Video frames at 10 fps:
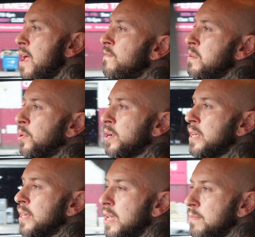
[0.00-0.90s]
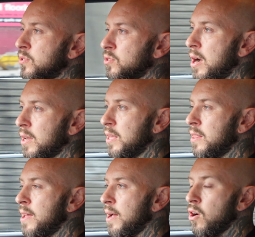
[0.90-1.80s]
Everybody keeps
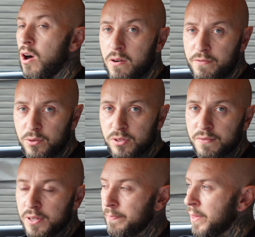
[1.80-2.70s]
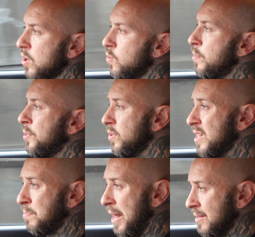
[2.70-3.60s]
parking their car in front of it. So we built
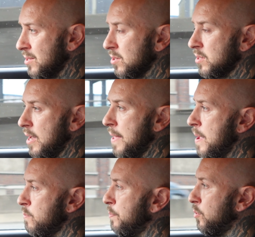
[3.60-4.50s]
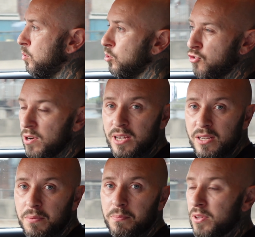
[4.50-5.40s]
these planters and then we put all
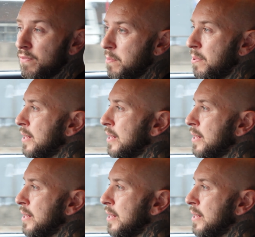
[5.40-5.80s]
trees and different